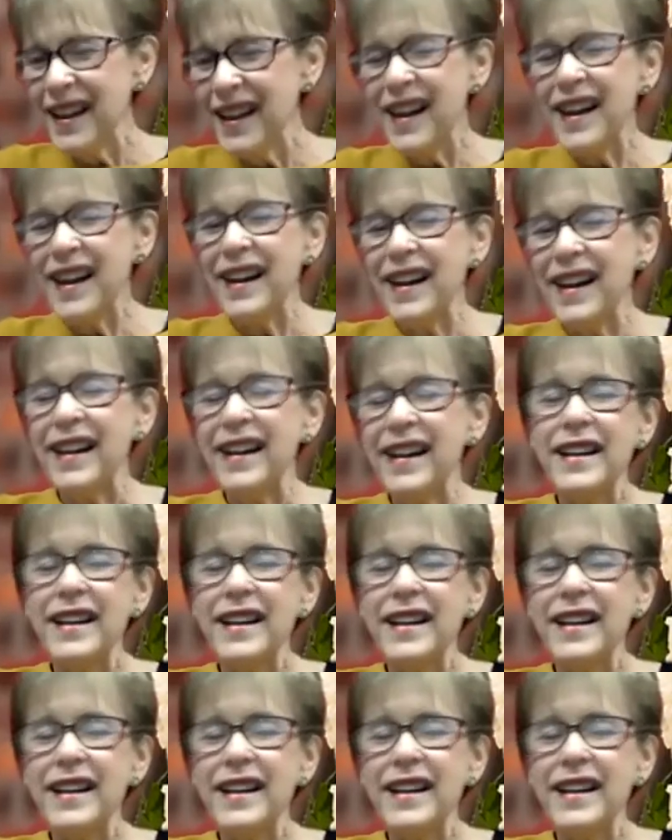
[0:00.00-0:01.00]
uh,
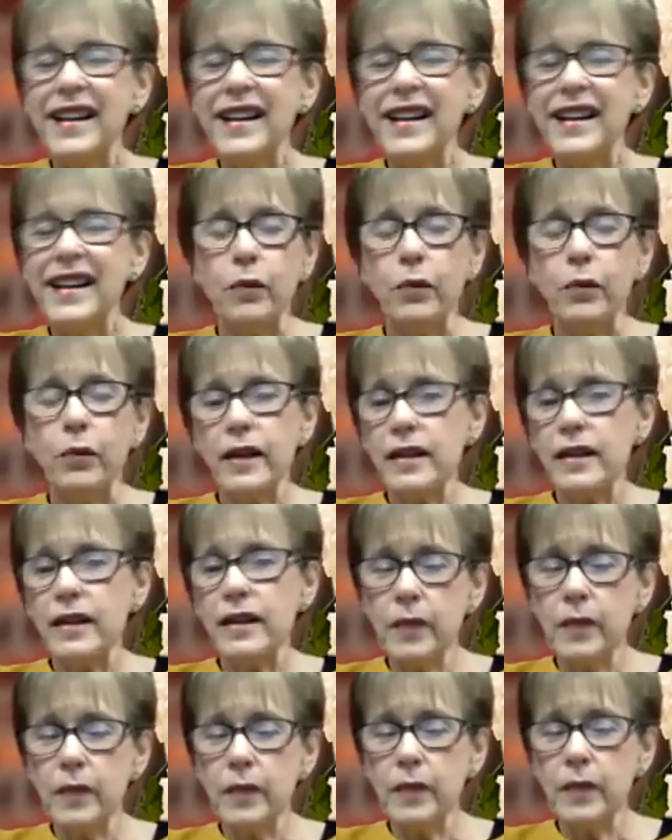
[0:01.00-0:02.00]
so what I just
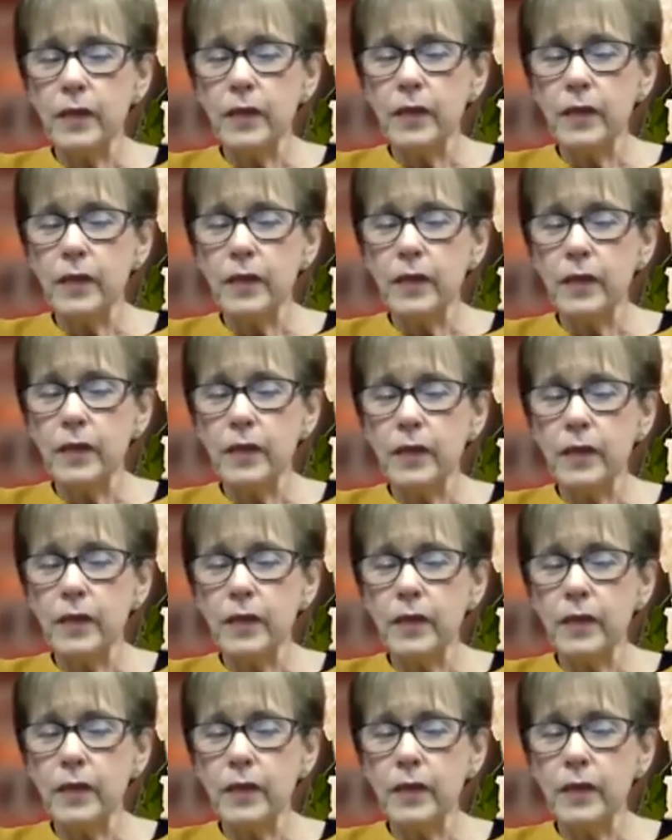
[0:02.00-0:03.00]
wanted to say is I
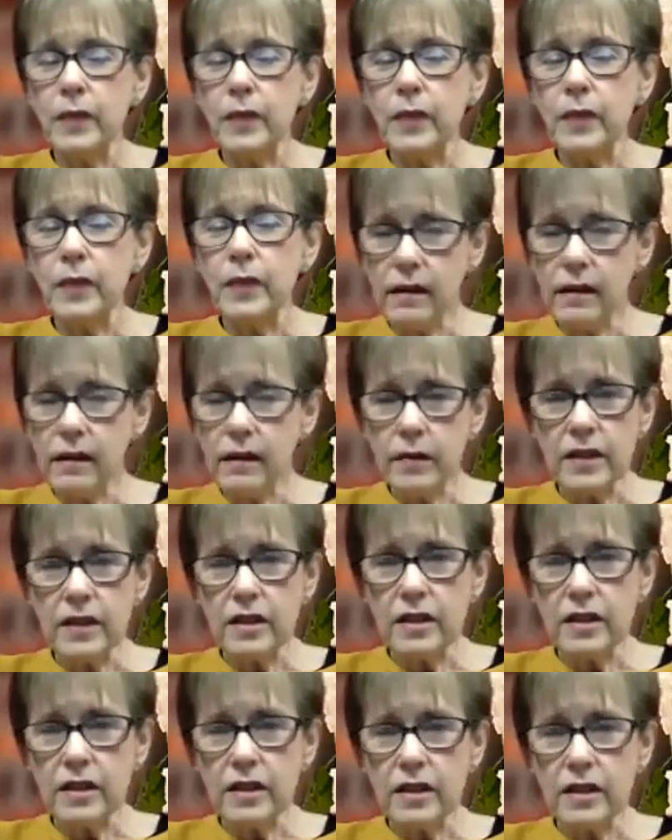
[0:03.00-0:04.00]
think that
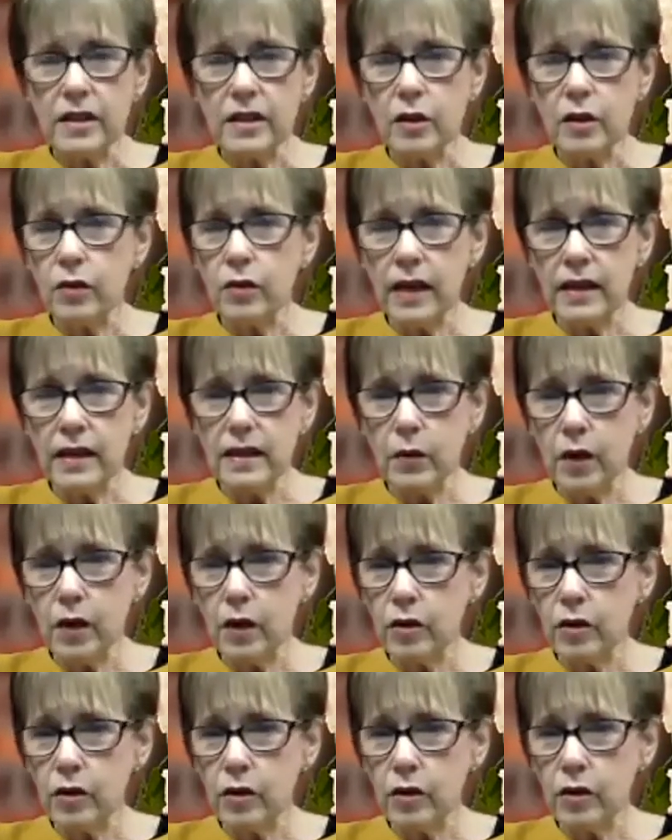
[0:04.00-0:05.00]
it's so nice that
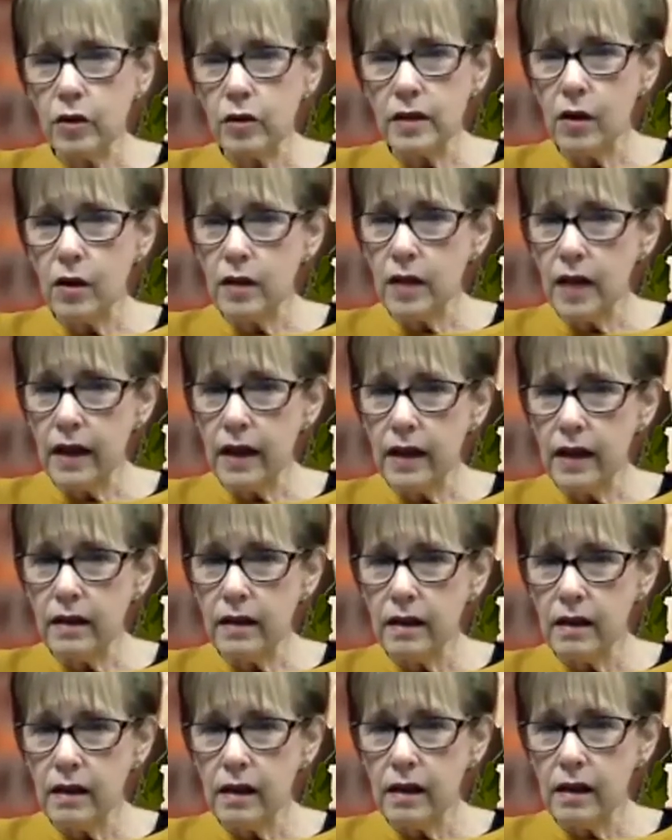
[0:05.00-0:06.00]
what Girls Not
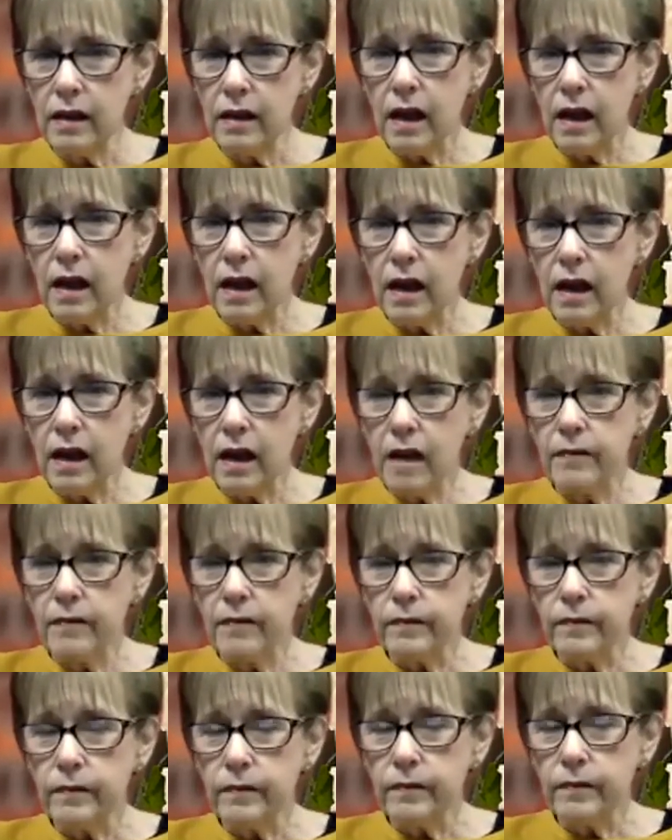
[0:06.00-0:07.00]
Online um,
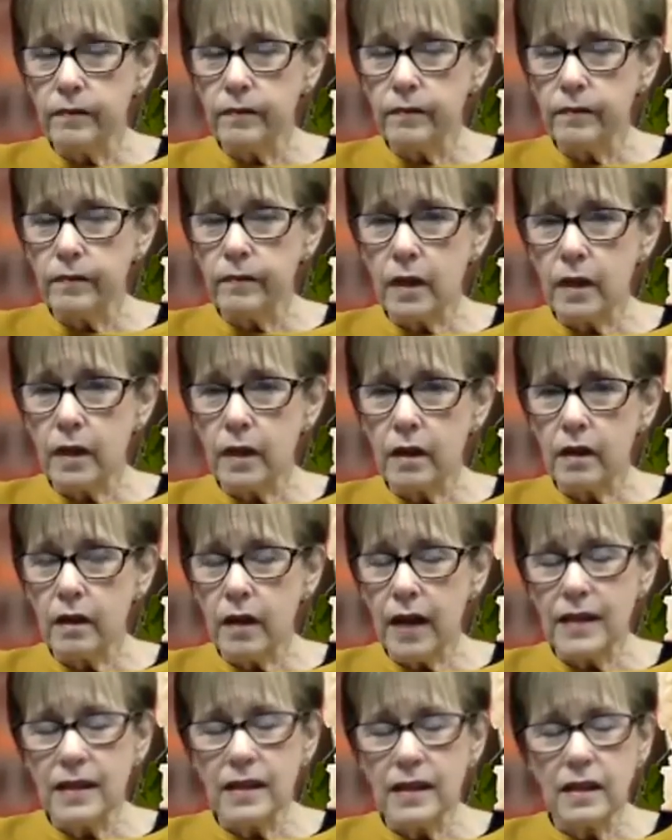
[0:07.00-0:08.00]

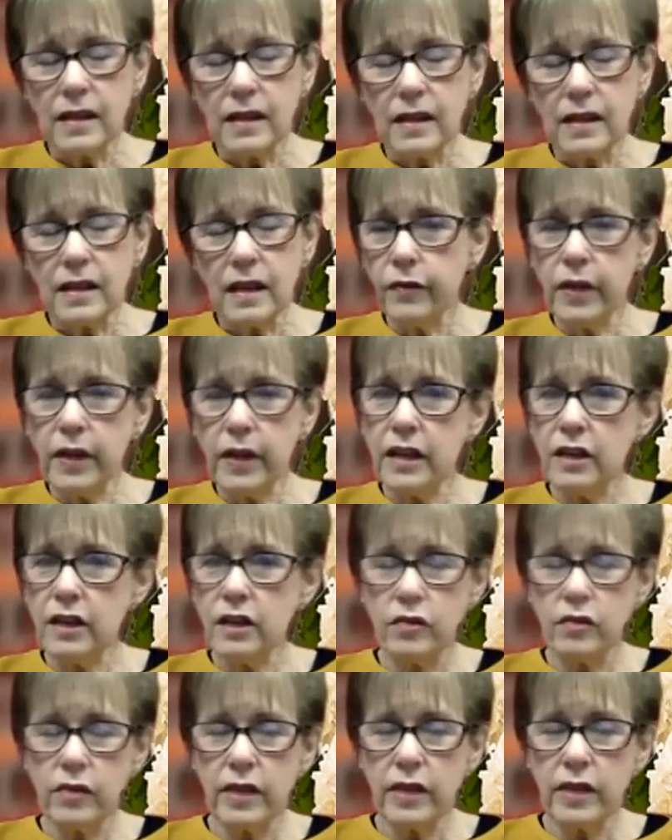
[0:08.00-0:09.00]
has done for the
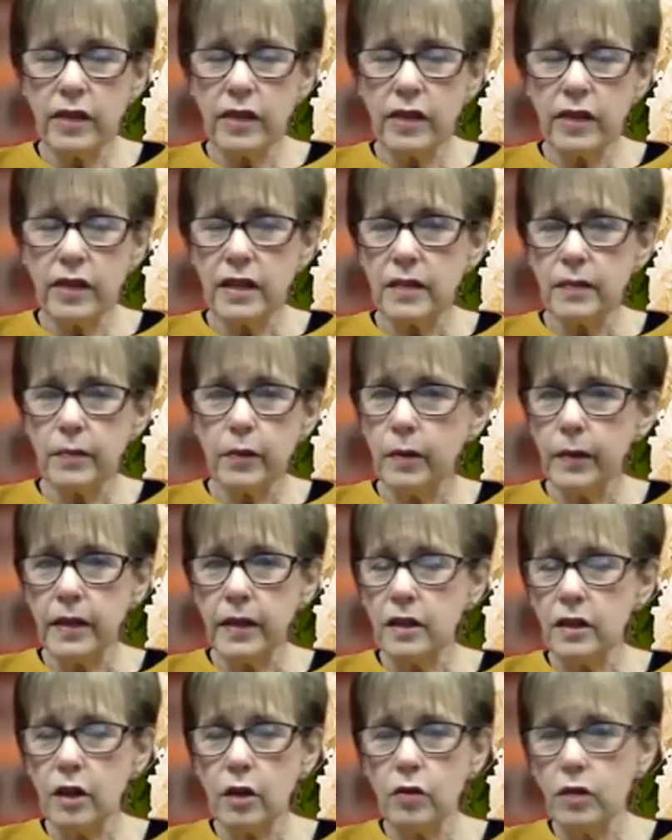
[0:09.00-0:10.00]
industry. It's really
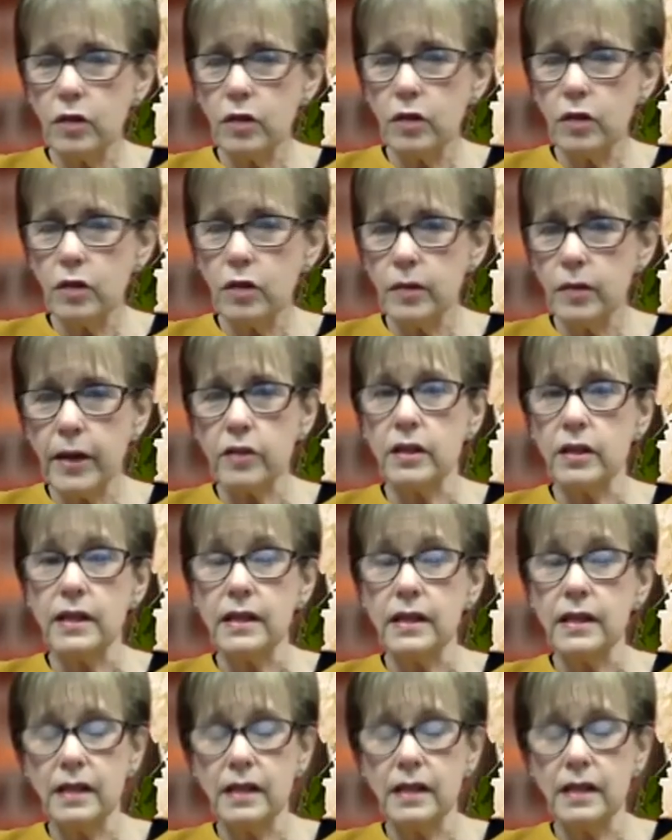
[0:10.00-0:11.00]
been so special
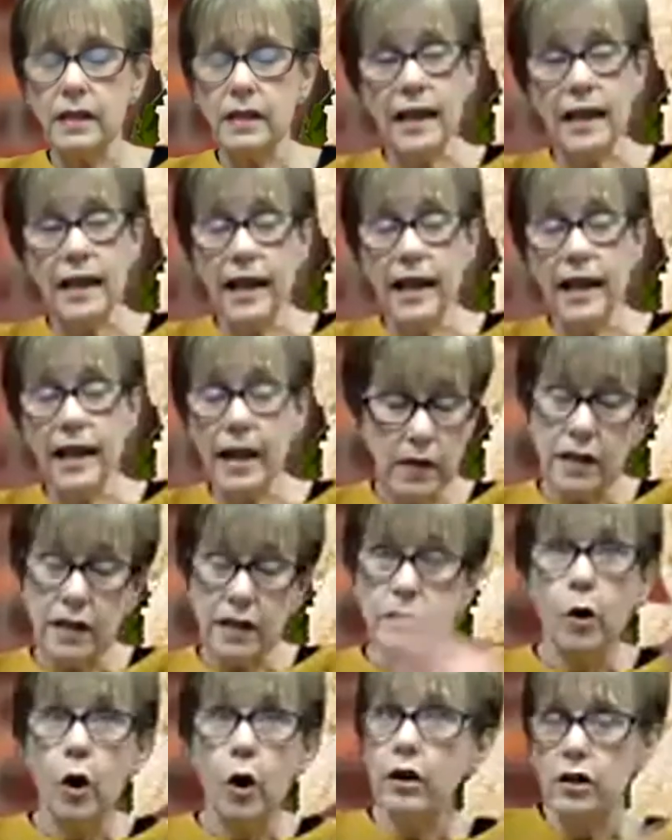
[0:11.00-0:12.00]

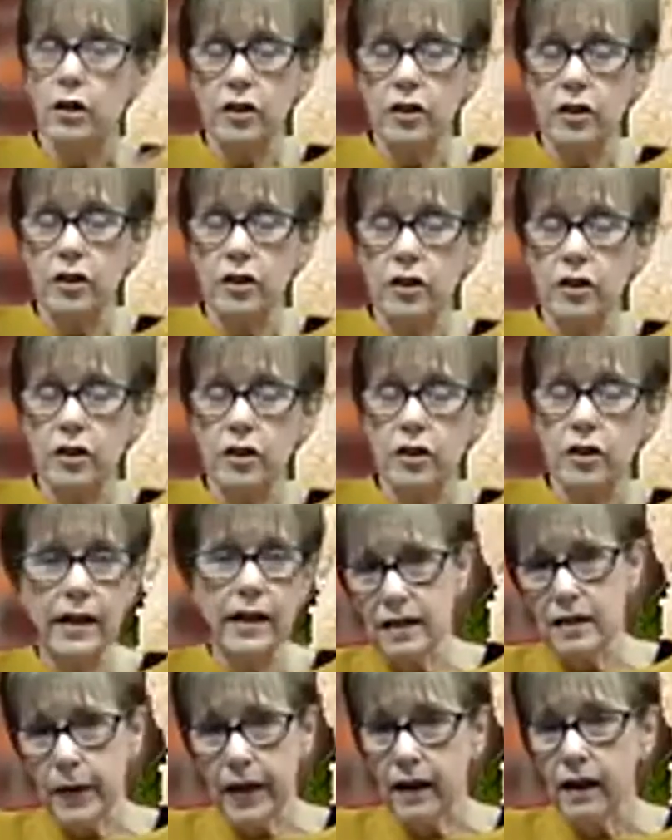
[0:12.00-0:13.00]
since March, I
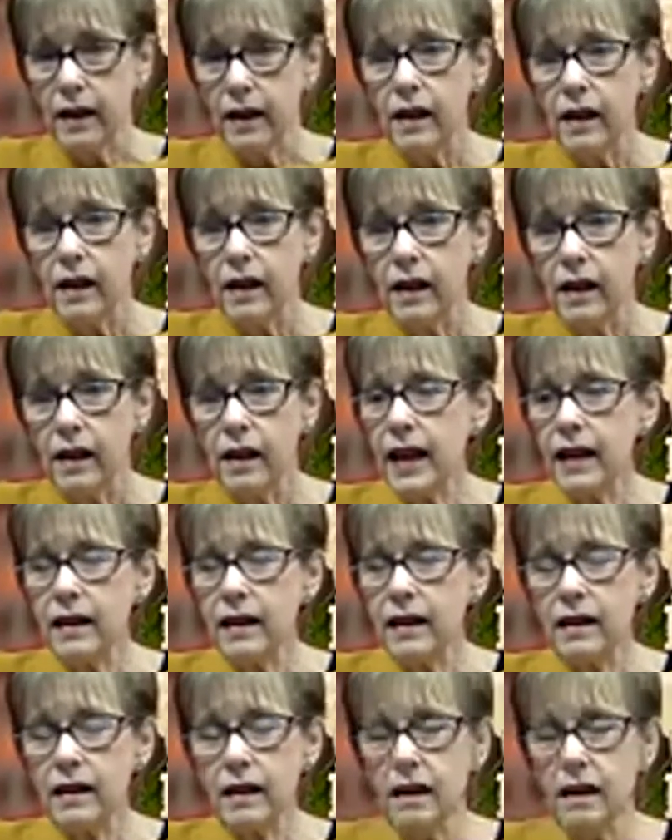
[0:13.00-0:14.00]
guess it's been
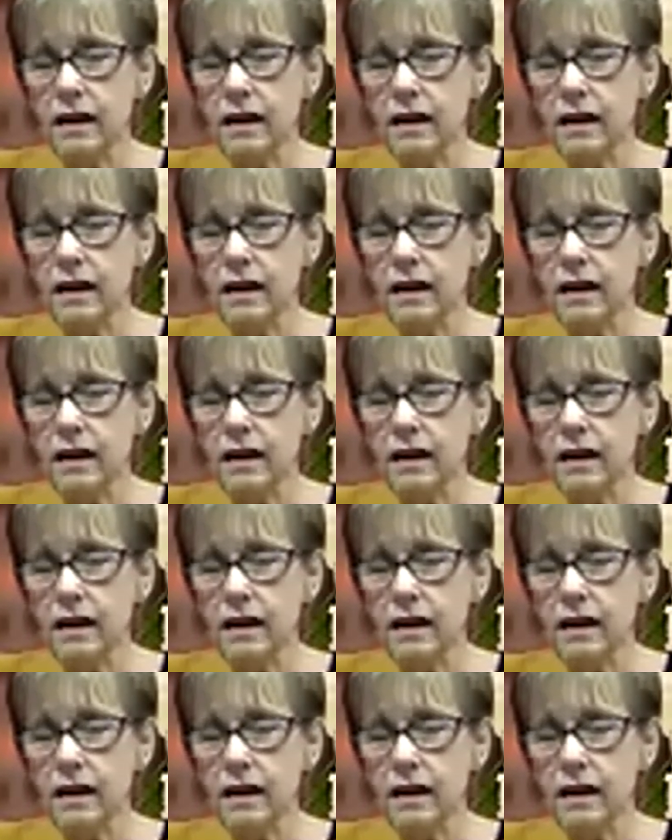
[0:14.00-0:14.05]
that